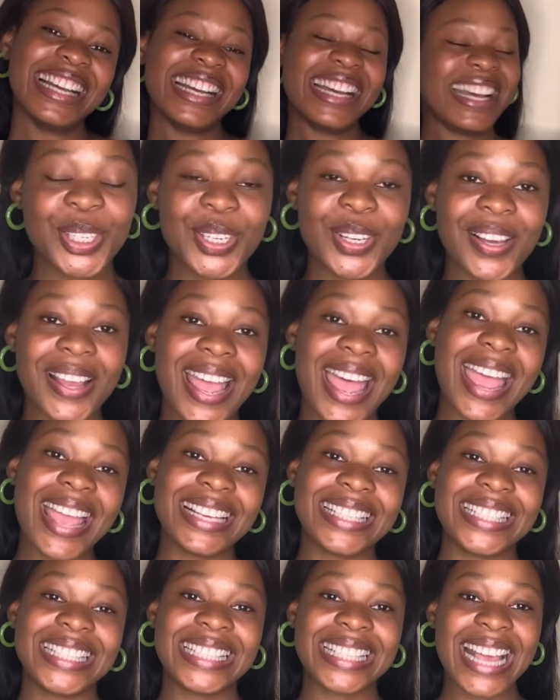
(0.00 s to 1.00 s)
So
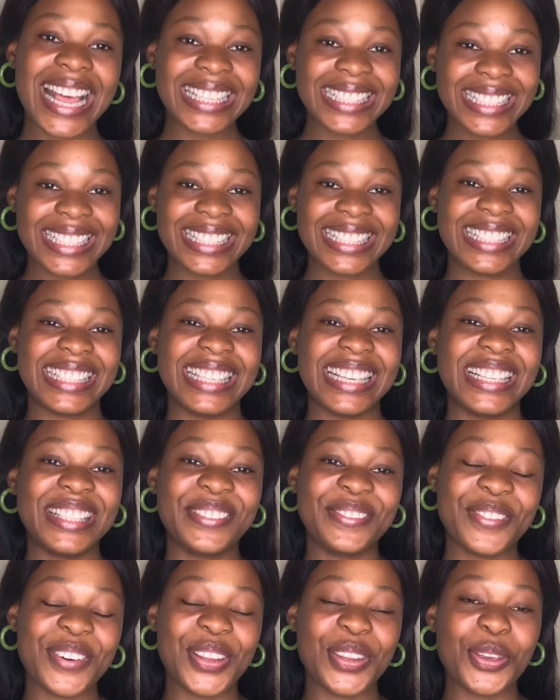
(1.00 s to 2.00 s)
guys, that is it
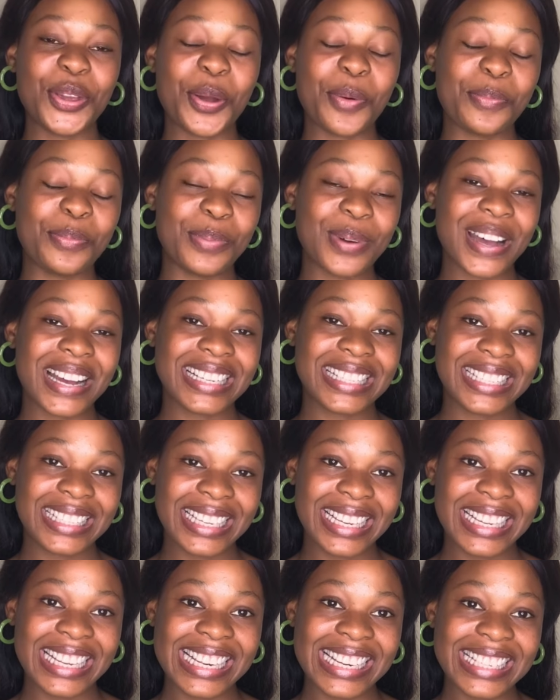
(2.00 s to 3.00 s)
for the
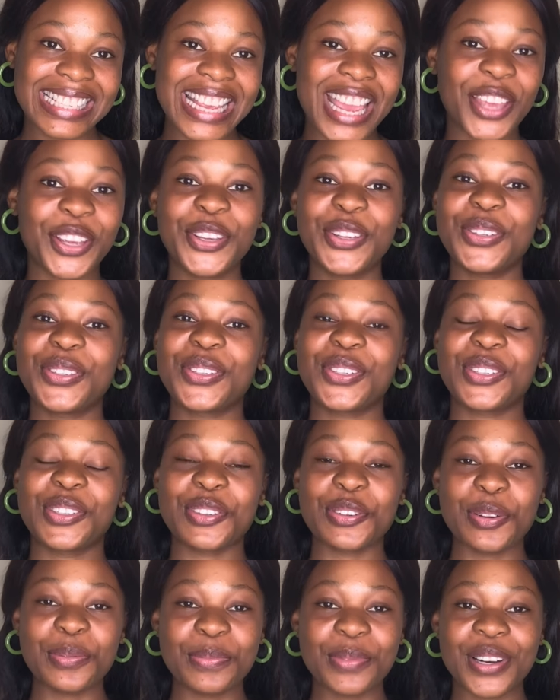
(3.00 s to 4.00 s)
unboxing. Thank you
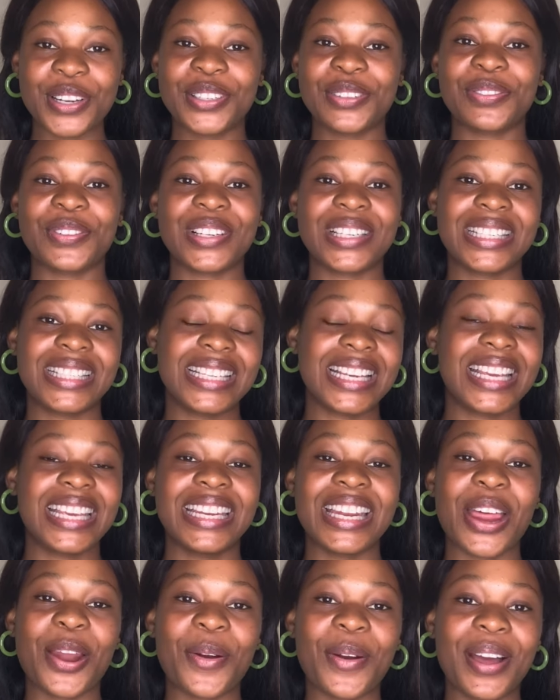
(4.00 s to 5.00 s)
so much for
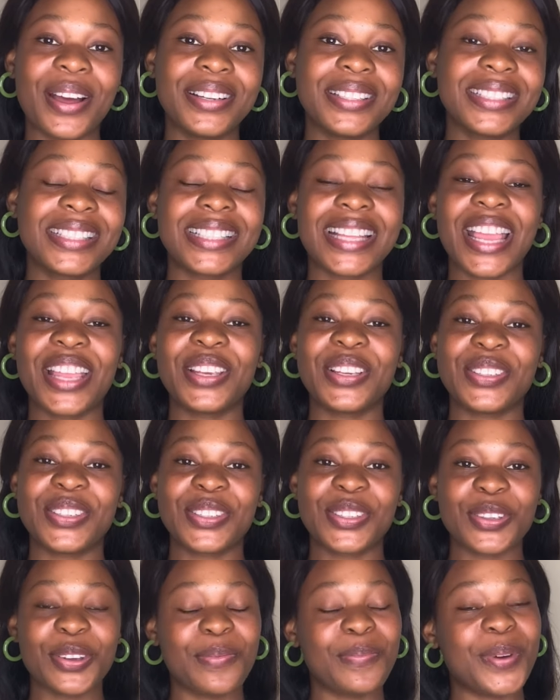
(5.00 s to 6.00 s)
sticking around. Thank you
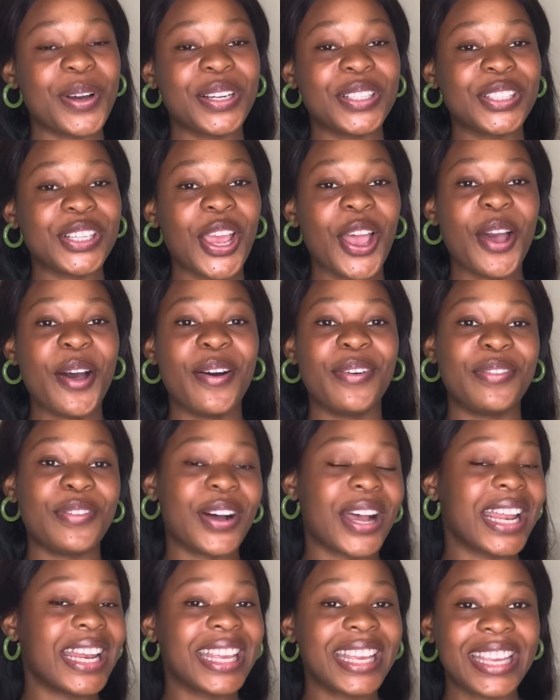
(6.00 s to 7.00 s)
so much for
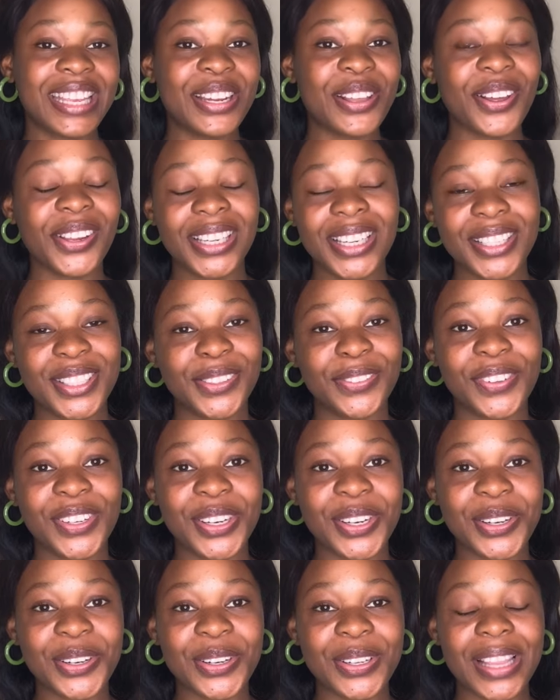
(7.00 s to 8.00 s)
clicking on this
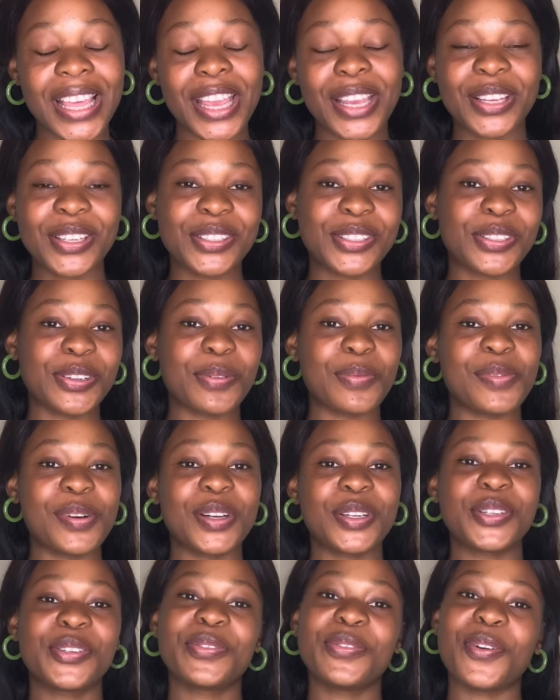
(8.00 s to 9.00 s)
video. Thank you so
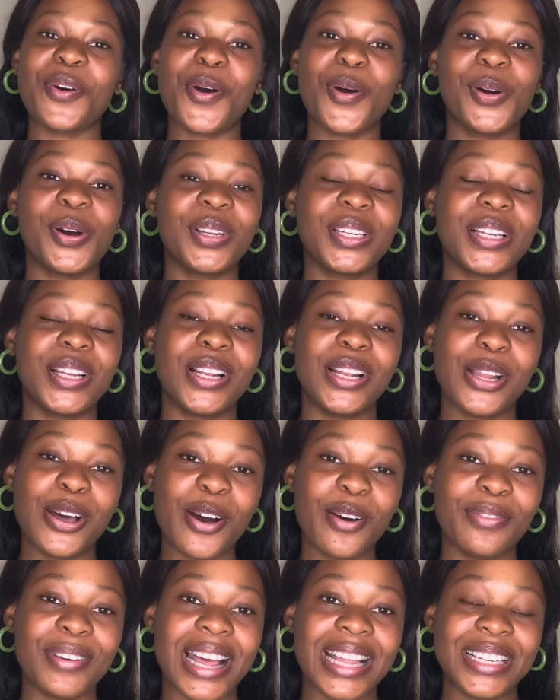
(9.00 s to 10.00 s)
much for all the
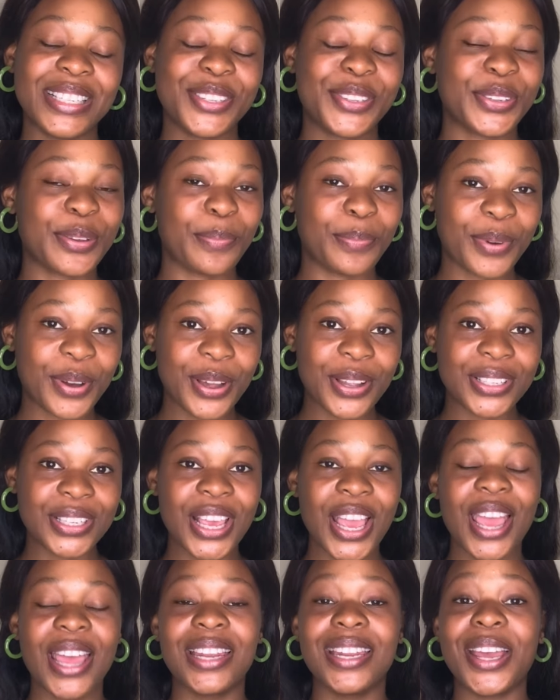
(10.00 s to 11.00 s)
love and the support
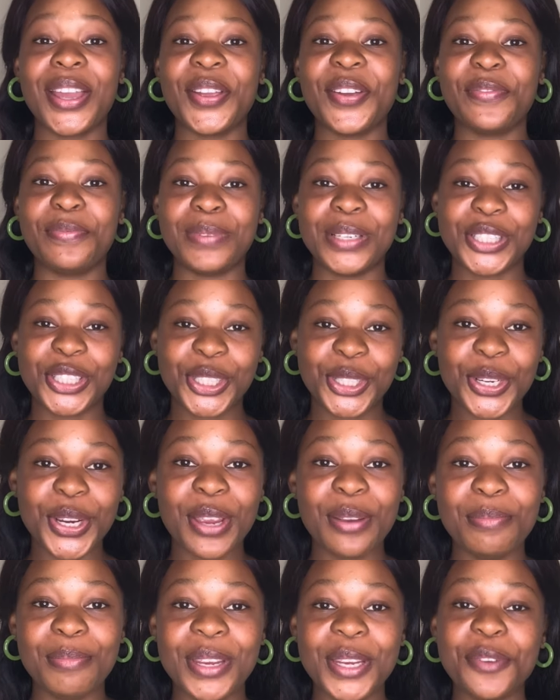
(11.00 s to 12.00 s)
that you've been
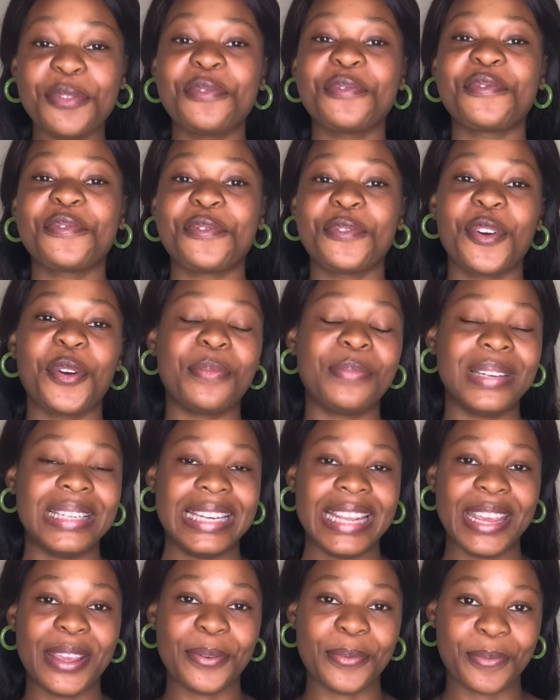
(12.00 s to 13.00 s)
showing me from
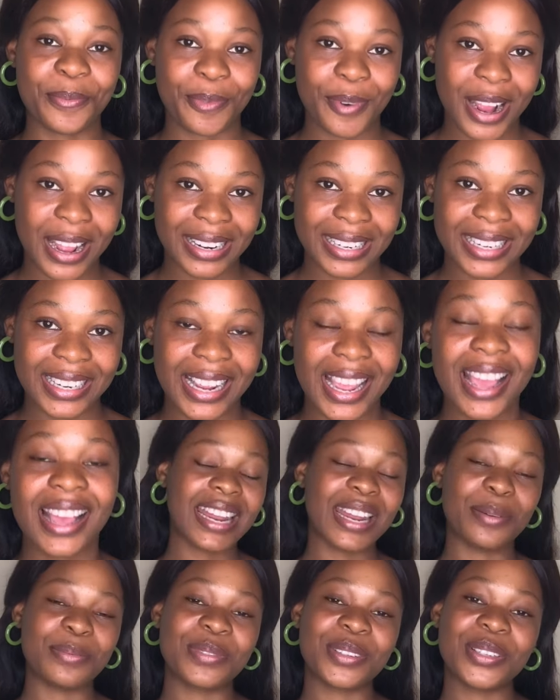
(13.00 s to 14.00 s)
day one. And
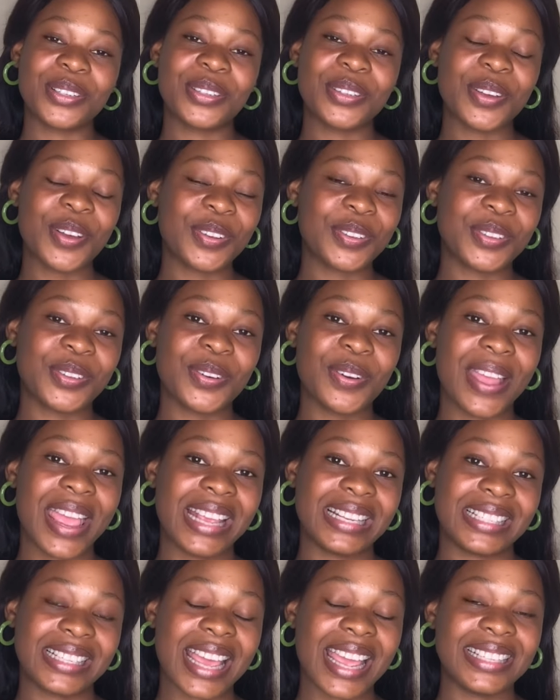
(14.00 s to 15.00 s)
I'm so
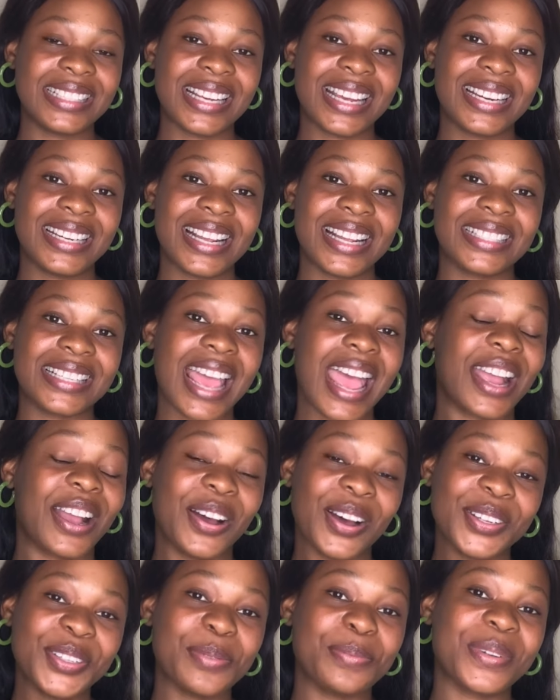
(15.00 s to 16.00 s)
excited that I
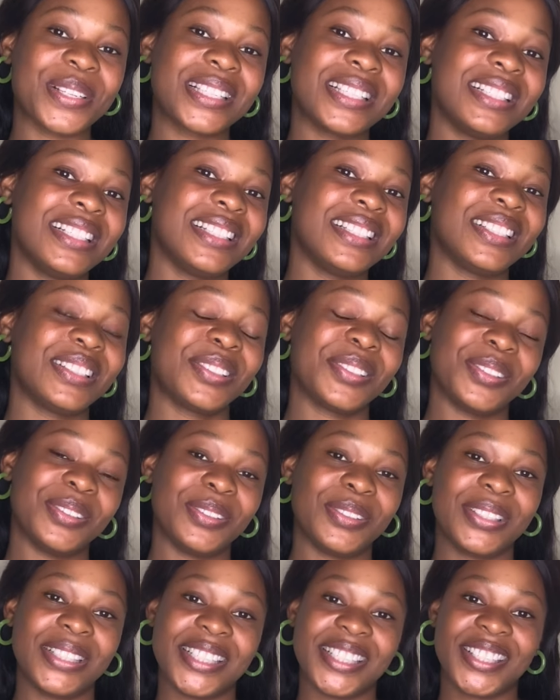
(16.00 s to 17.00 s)
got the opportunity to
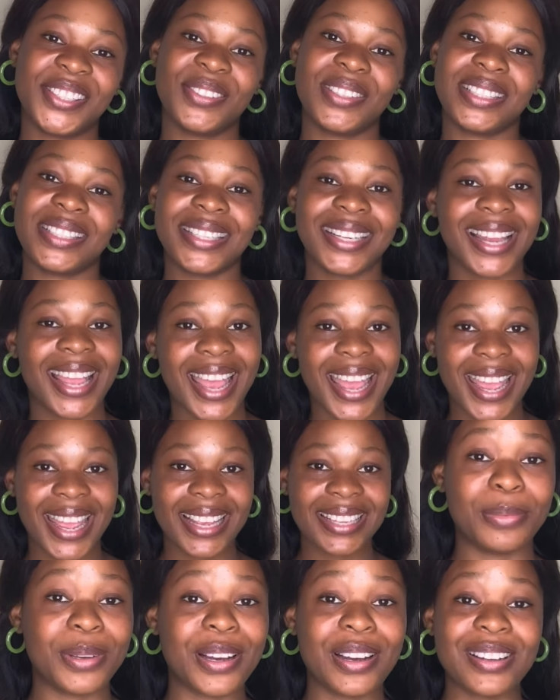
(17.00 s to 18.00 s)
do this with you guys,
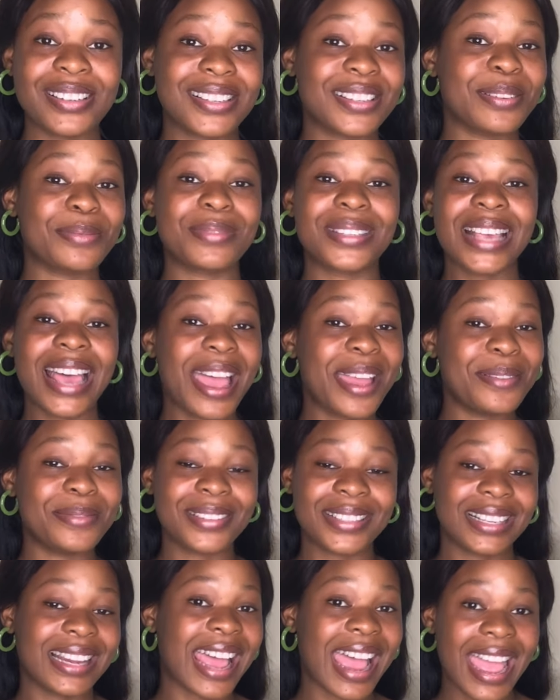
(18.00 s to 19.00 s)
because sometimes
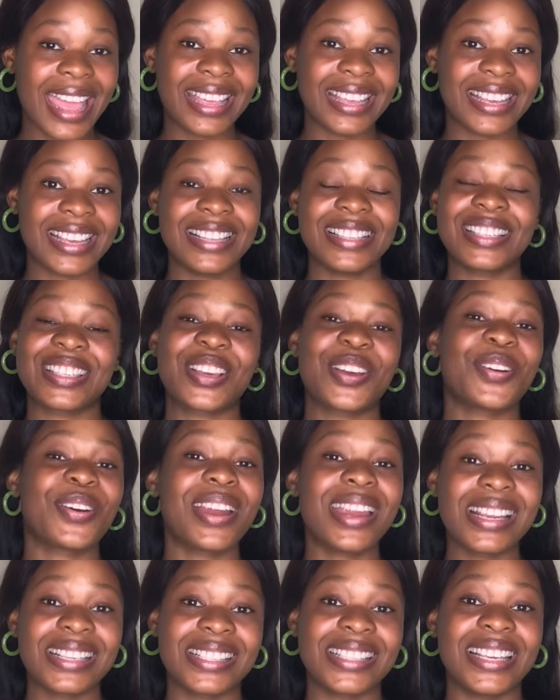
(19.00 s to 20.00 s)
like it's
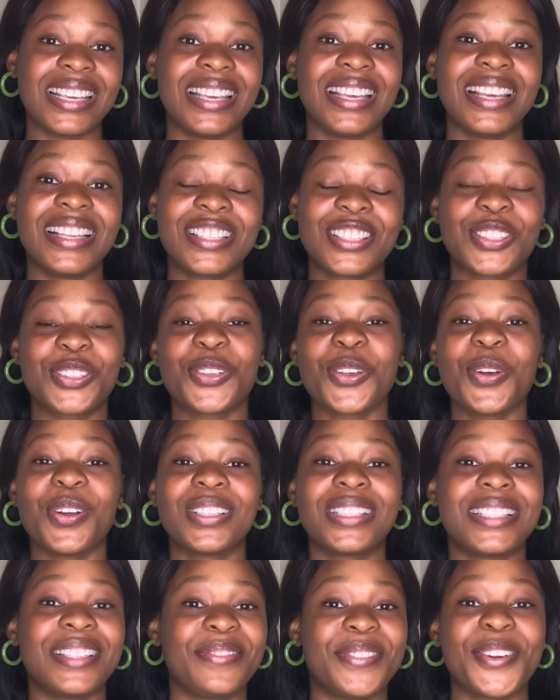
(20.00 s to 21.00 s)
crazy. It's so
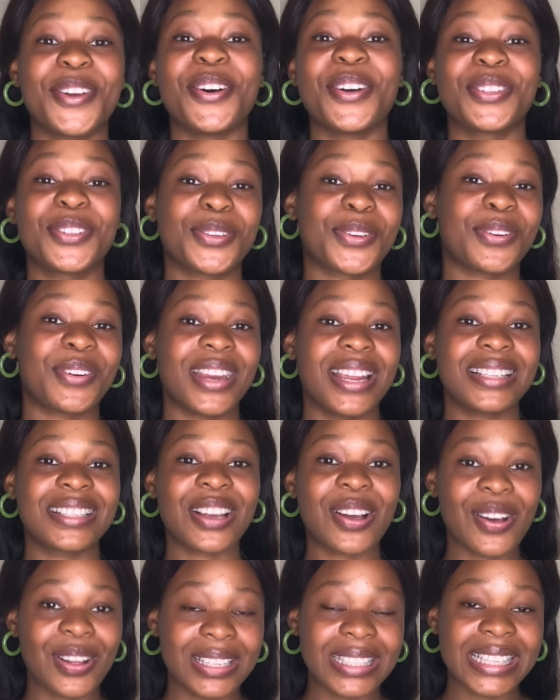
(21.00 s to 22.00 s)
difficult to create
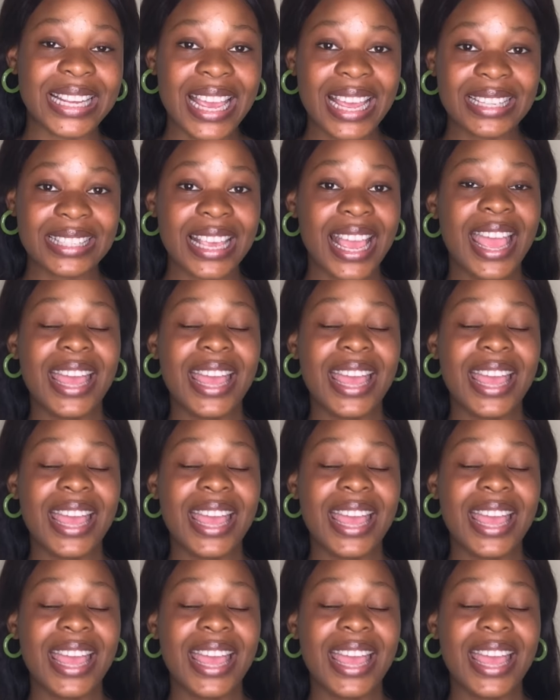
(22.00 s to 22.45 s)
content.